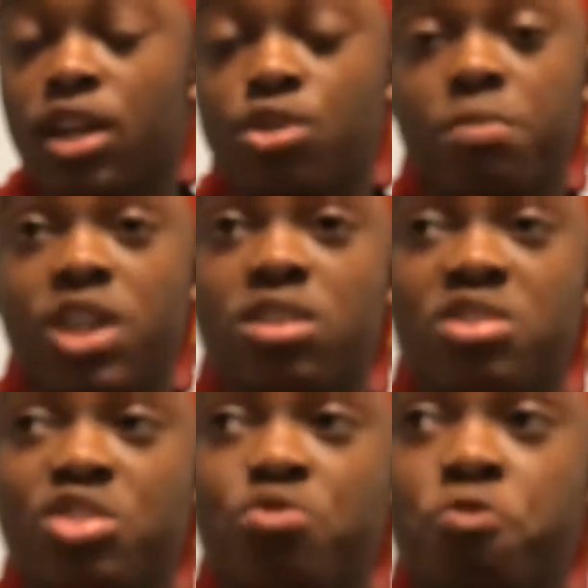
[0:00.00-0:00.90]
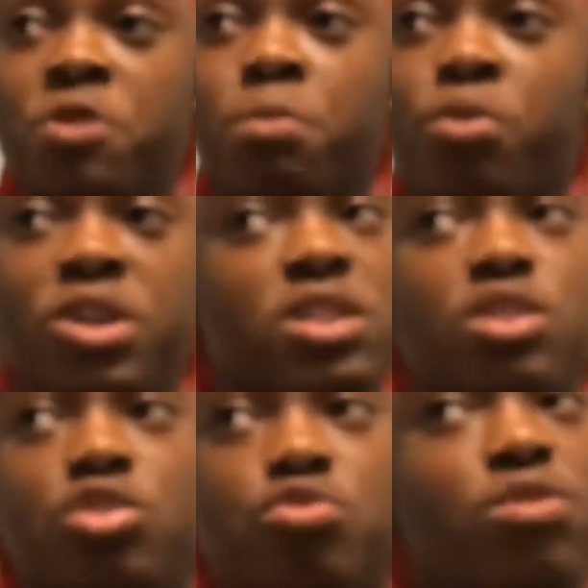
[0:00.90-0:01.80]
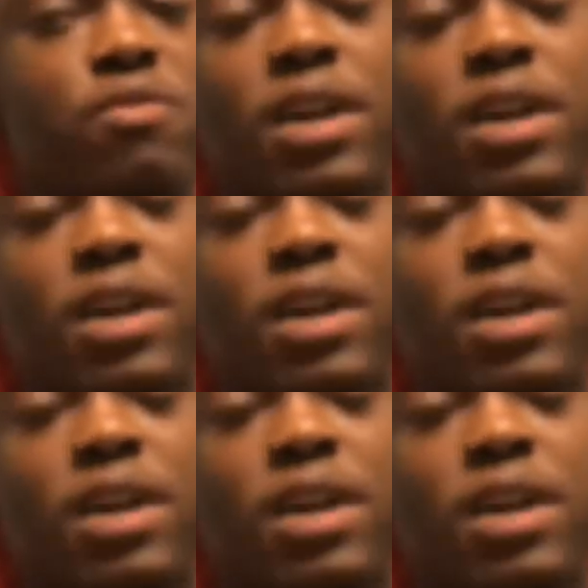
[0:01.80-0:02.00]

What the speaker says: you may disagree, but it's the truth.